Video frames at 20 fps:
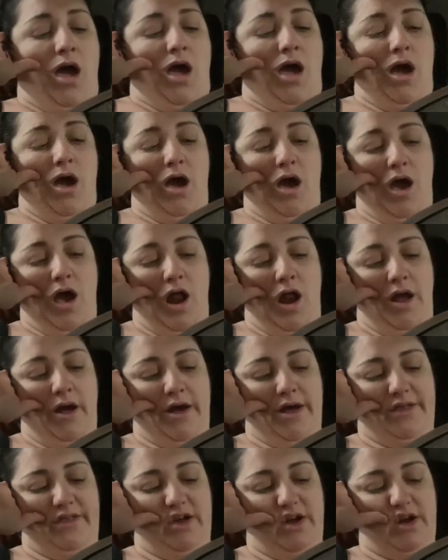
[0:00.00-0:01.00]

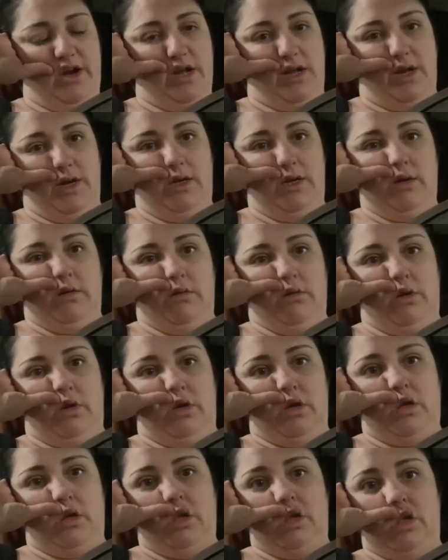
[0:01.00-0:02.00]
So, I'm getting to
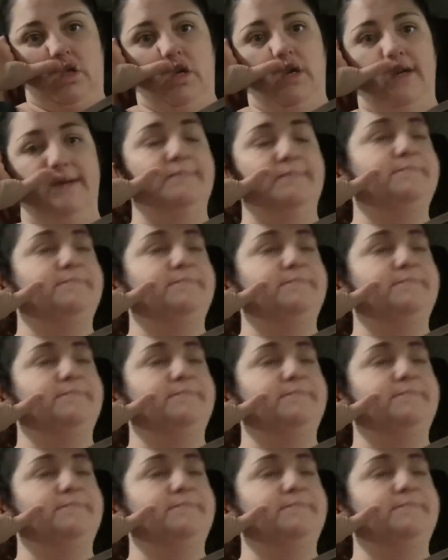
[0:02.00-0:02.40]
work. So.